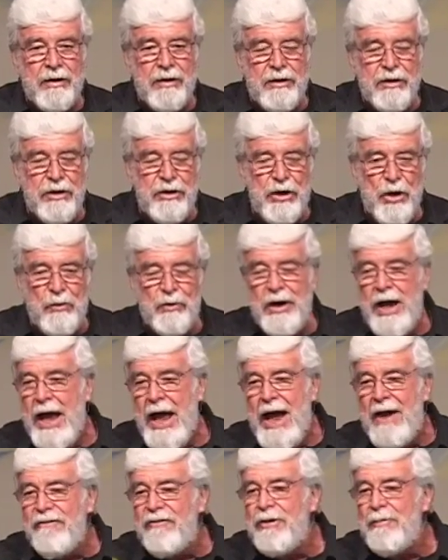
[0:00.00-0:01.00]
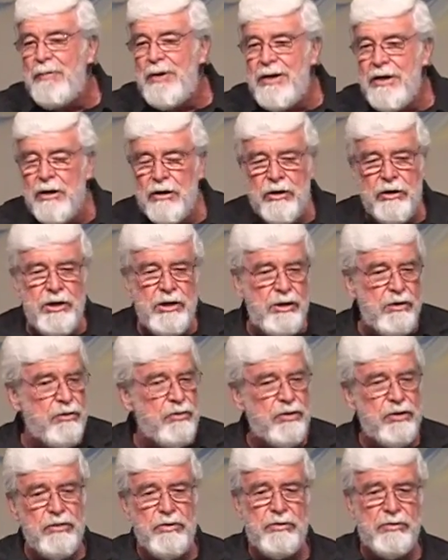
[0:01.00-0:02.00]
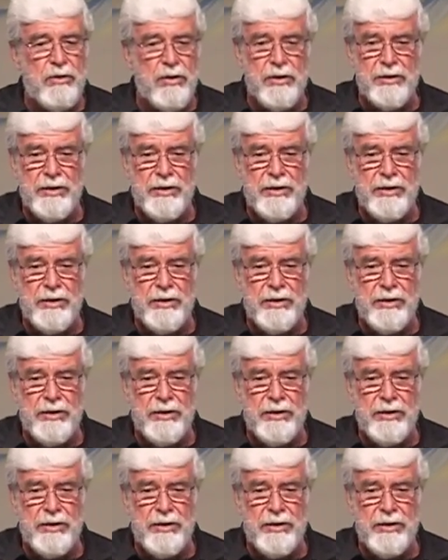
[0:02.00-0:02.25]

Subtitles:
You don't have to be a goody two-shoes all